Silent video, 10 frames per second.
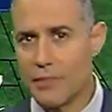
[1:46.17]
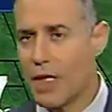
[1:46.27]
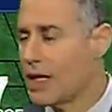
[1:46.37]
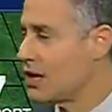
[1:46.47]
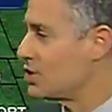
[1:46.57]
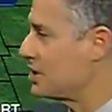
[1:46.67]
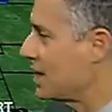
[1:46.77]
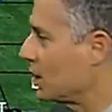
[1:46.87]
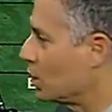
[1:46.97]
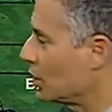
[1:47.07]
As you
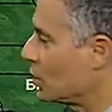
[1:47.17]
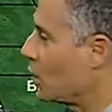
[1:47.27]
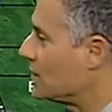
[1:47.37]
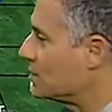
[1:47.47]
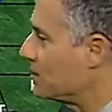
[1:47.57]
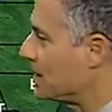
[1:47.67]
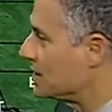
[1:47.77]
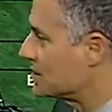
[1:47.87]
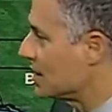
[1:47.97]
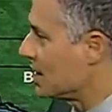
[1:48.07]
take a look at the wind
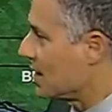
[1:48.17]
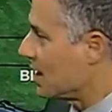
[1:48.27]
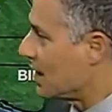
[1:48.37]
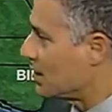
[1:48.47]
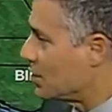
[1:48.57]
speeds, uh,